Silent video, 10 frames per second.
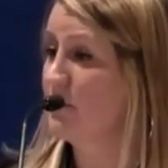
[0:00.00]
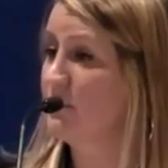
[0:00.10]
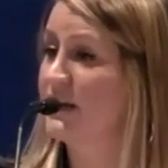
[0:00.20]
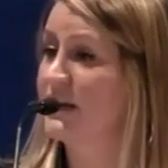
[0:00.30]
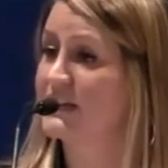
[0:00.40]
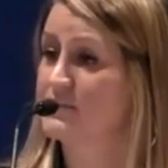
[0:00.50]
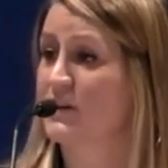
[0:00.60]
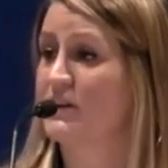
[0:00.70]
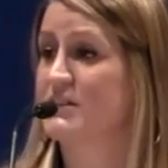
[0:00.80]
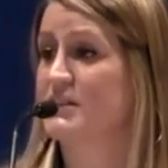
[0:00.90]
But
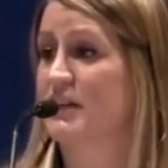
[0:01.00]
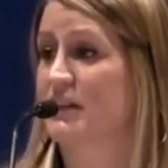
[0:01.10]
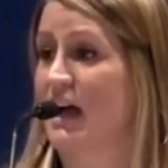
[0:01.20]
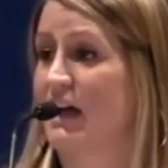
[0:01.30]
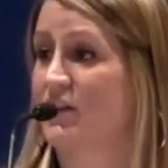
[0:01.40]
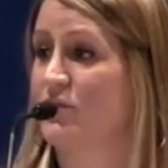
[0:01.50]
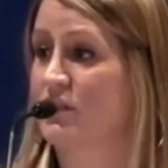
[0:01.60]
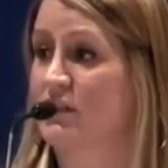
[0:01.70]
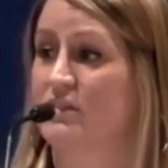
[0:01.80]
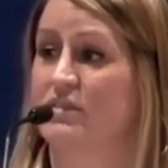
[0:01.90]
experiences like that can
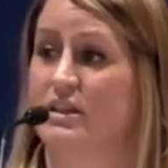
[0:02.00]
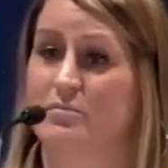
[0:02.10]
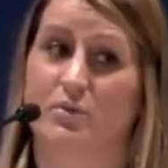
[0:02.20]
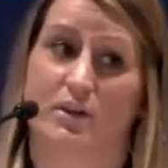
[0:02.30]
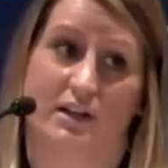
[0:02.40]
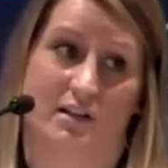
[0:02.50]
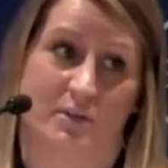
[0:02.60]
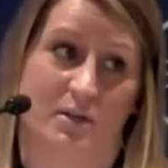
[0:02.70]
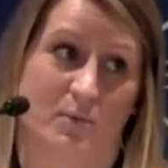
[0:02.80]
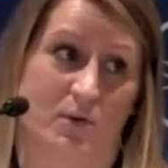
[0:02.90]
really leave an imprint on
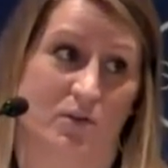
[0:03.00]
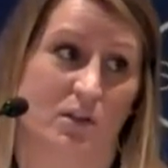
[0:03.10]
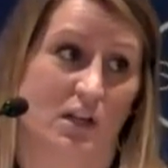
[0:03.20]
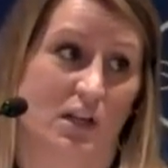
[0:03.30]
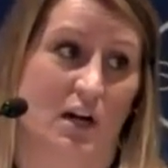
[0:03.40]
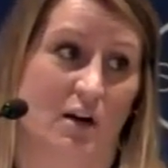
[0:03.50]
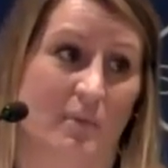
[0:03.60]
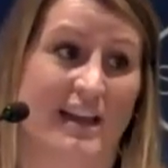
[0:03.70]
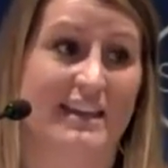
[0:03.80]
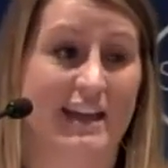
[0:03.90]
people
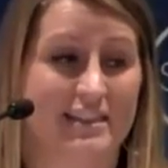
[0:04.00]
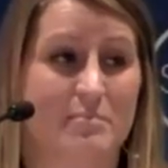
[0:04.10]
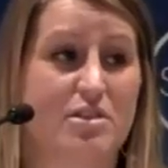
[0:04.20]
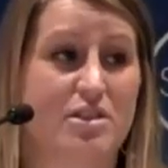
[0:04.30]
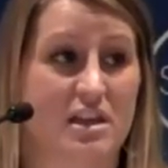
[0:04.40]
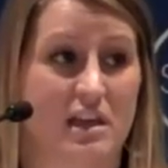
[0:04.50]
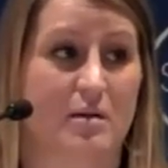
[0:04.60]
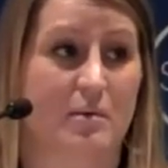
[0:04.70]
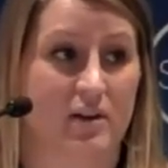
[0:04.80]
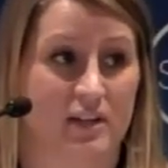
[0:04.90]
and get them thinking
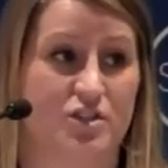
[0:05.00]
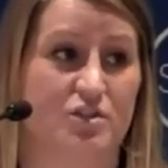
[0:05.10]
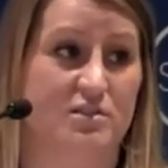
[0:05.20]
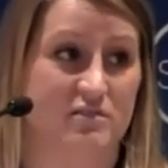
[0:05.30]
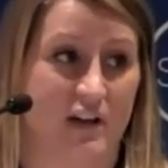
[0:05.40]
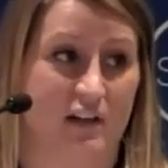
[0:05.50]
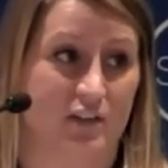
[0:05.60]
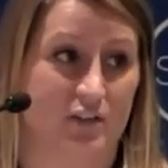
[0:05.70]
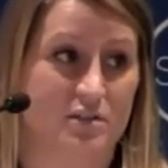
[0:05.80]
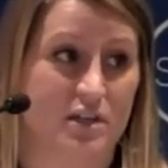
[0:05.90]
about issues and
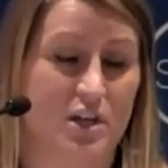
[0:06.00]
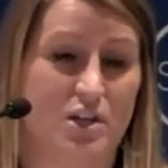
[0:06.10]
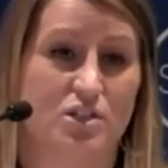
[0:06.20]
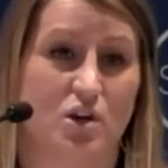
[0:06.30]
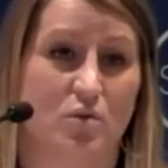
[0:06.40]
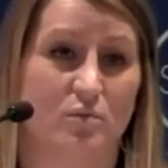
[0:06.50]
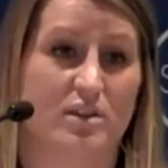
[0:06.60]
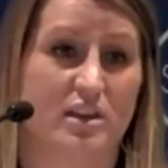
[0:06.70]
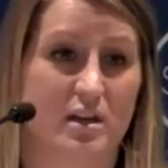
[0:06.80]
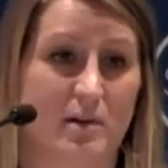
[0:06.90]
values. So when we
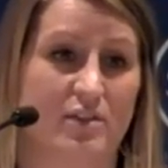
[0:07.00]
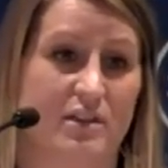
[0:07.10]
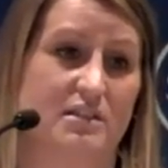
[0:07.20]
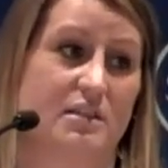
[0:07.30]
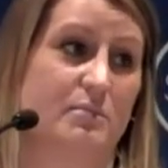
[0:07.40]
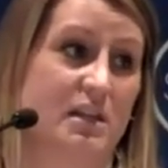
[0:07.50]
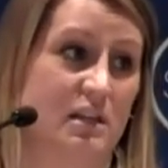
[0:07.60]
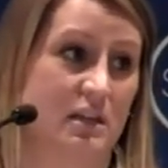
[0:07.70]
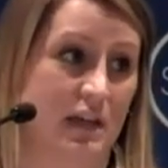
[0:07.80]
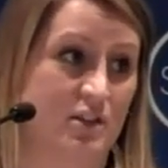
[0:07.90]
think about things like media
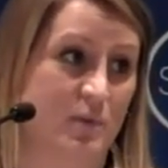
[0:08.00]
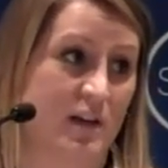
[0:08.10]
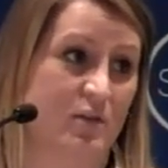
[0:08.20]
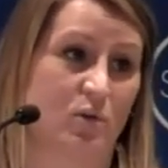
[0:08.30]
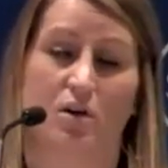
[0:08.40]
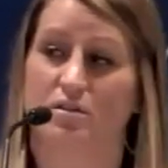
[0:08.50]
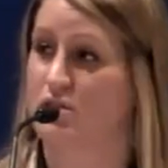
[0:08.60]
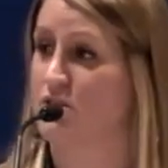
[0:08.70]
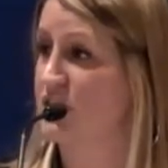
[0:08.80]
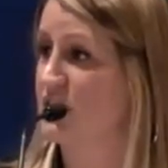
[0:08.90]
engagement, we're
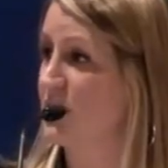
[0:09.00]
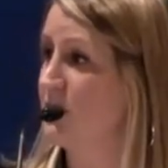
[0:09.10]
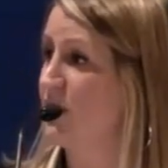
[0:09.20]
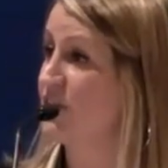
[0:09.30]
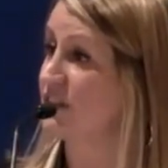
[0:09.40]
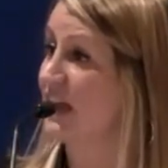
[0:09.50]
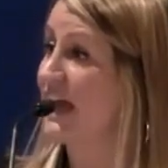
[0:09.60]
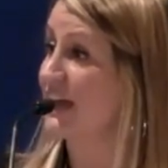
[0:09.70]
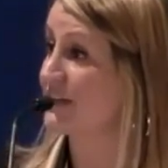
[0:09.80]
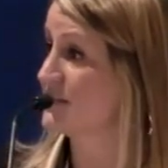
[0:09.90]
also thinking about the
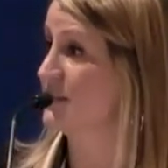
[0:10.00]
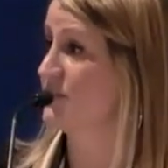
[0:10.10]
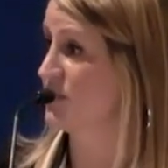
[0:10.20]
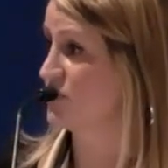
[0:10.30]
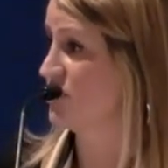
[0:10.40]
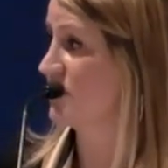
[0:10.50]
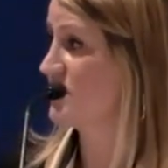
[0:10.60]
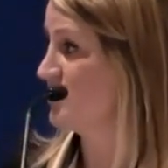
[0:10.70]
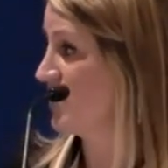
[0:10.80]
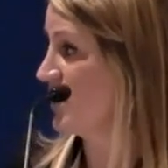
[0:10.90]
legs of such an
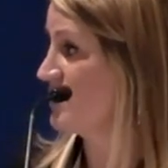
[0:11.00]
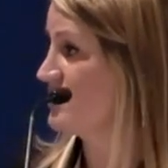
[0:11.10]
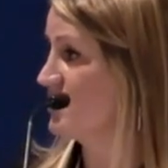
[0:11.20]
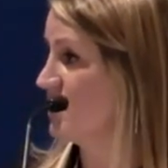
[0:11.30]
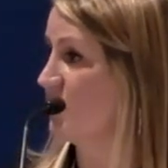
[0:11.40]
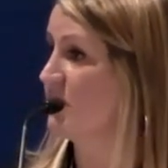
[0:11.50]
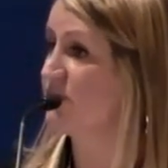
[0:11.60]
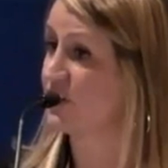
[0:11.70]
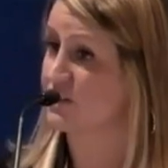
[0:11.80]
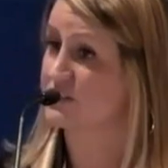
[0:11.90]
experience if
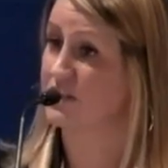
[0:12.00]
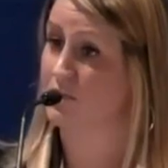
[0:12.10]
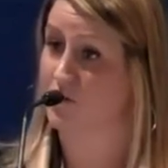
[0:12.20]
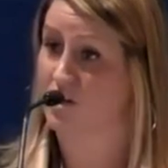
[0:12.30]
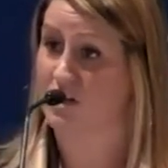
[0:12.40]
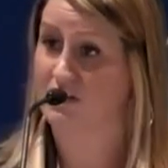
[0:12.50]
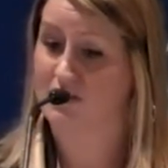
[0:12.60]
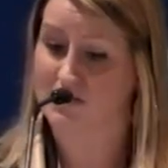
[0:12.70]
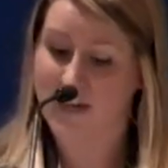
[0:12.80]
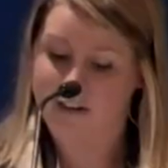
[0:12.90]
there is a community and
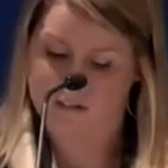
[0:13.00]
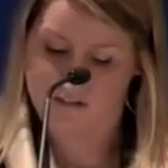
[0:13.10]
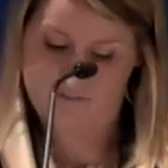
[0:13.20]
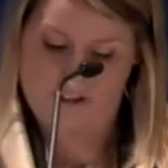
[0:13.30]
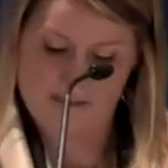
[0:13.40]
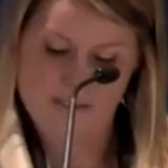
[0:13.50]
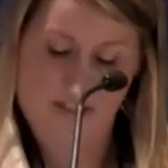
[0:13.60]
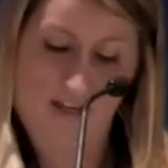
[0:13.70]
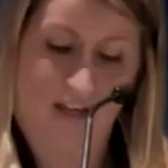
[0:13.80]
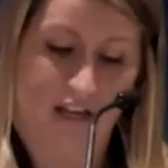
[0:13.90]
societal effect.
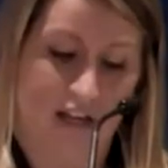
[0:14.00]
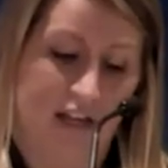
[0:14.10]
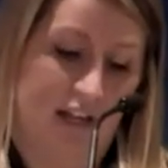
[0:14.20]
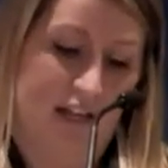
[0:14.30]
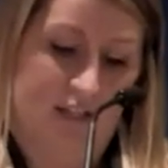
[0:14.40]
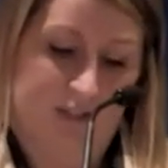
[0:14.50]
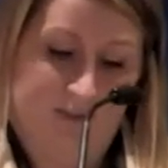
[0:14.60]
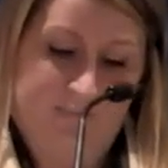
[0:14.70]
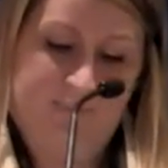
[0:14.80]
I'm